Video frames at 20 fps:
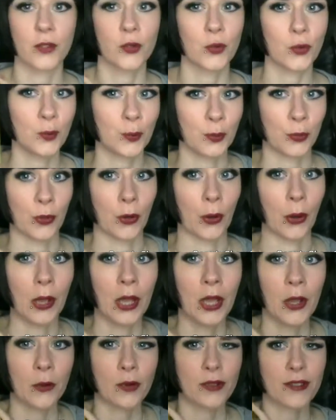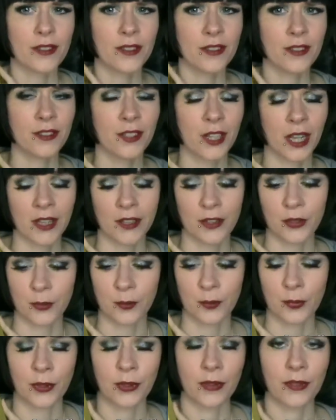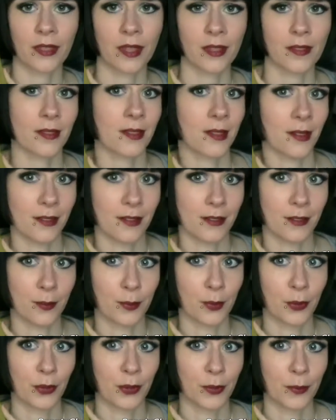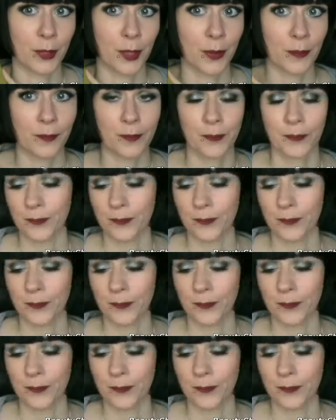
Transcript: Cooper, which is a childhood book that still disappointed me.